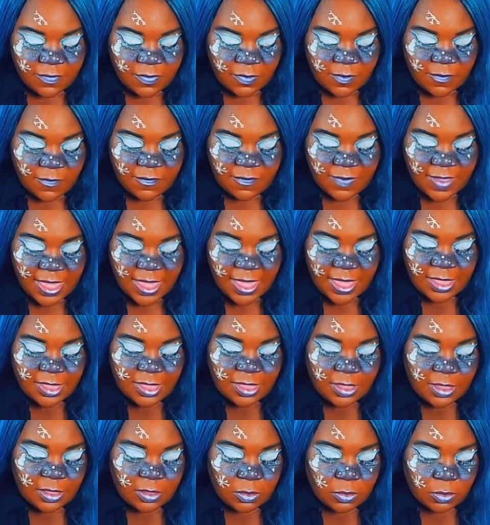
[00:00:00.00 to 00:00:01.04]
your
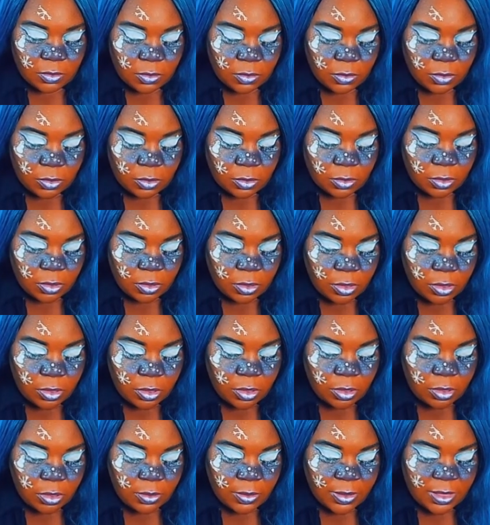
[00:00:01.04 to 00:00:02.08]
face and on
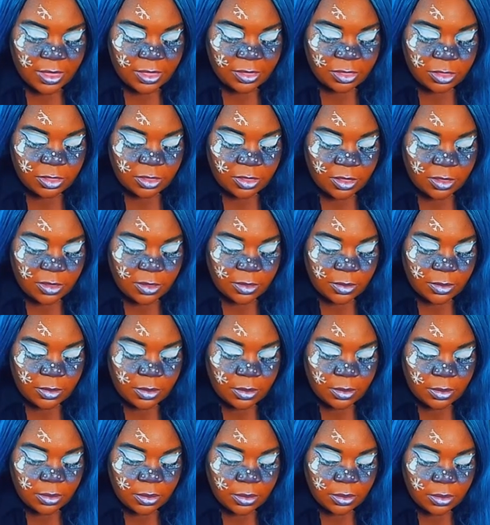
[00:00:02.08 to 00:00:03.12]
your hands. So
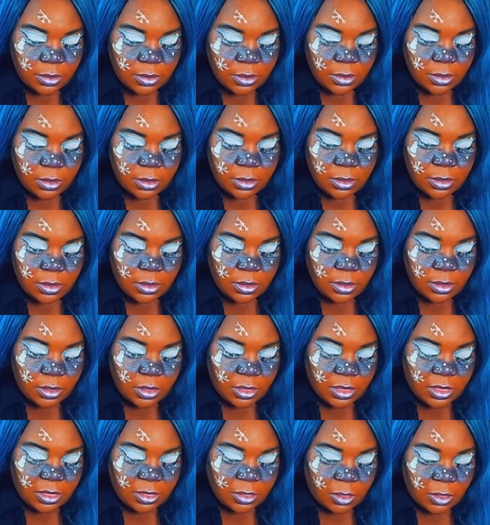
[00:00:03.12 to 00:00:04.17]

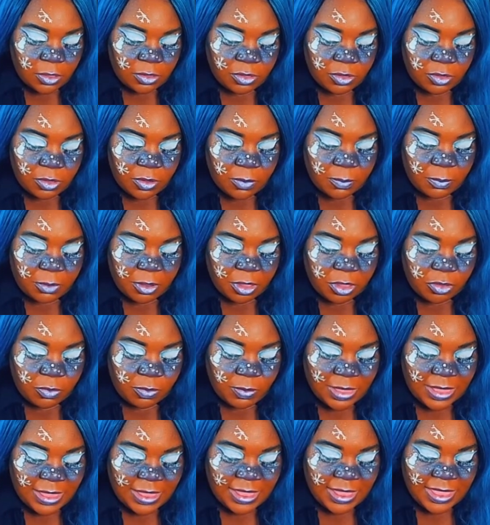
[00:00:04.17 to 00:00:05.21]
it goes on the brush
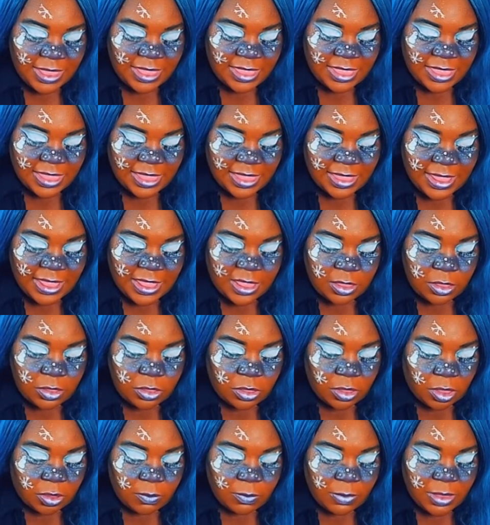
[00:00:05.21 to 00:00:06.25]
really easily. You
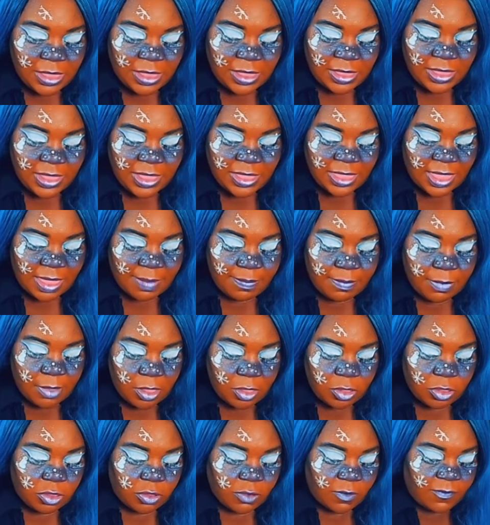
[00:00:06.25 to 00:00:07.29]
don't really need that
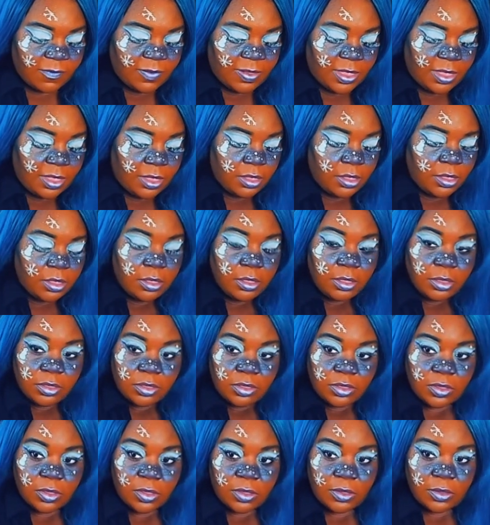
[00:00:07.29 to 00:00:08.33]
much of it.
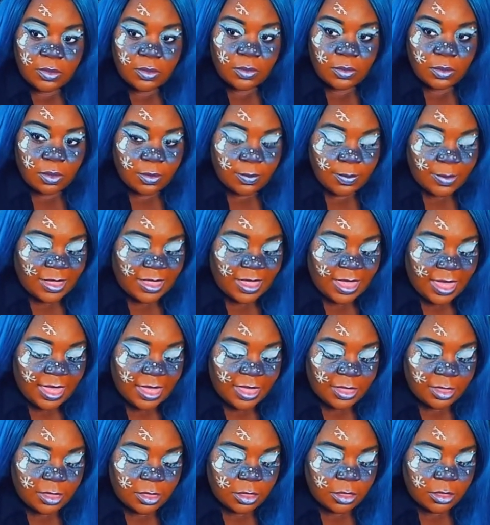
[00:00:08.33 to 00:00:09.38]
So on my
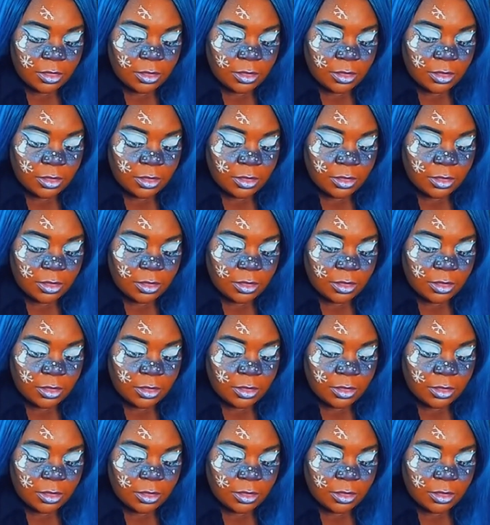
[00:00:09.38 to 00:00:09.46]
hand,